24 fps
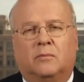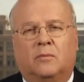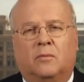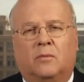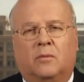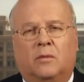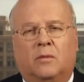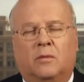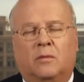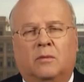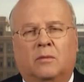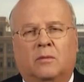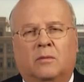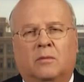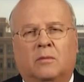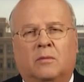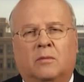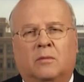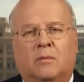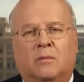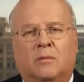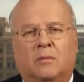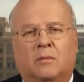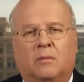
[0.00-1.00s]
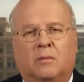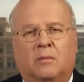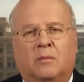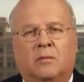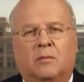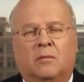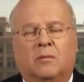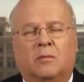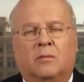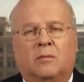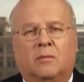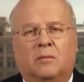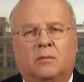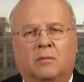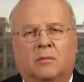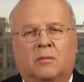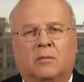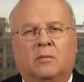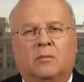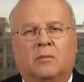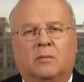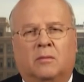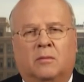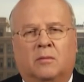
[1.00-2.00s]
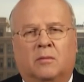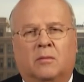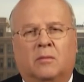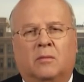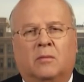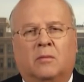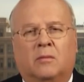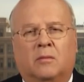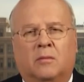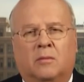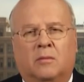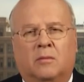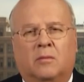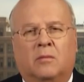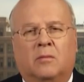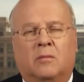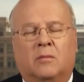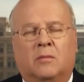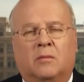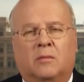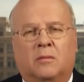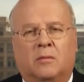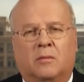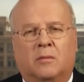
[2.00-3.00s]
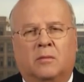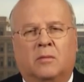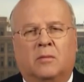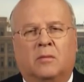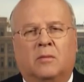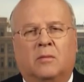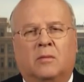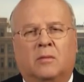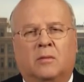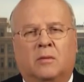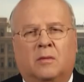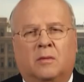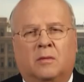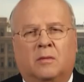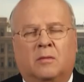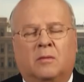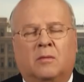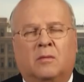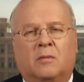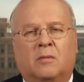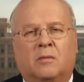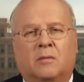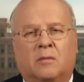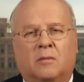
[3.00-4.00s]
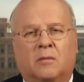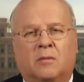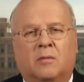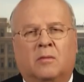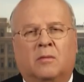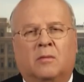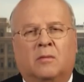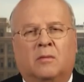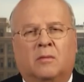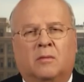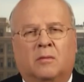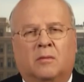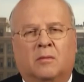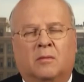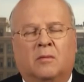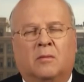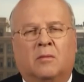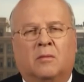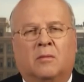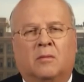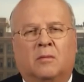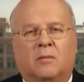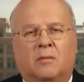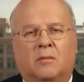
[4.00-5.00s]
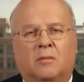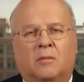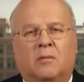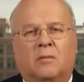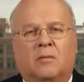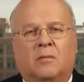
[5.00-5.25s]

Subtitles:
[no speech]